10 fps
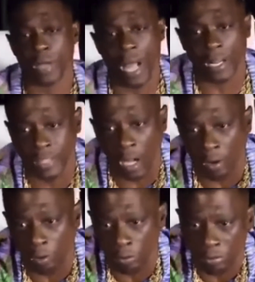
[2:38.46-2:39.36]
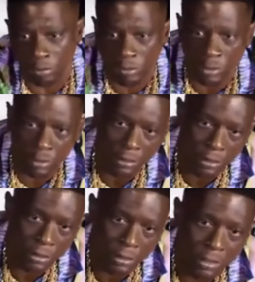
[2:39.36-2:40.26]
Come on now, dawg.
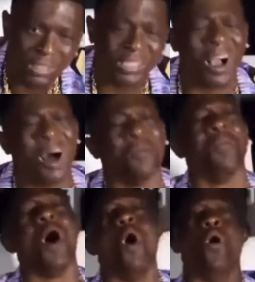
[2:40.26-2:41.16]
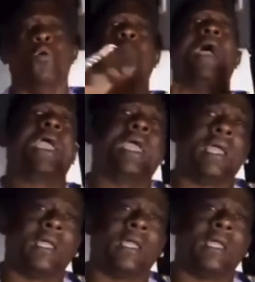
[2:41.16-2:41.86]
Come on,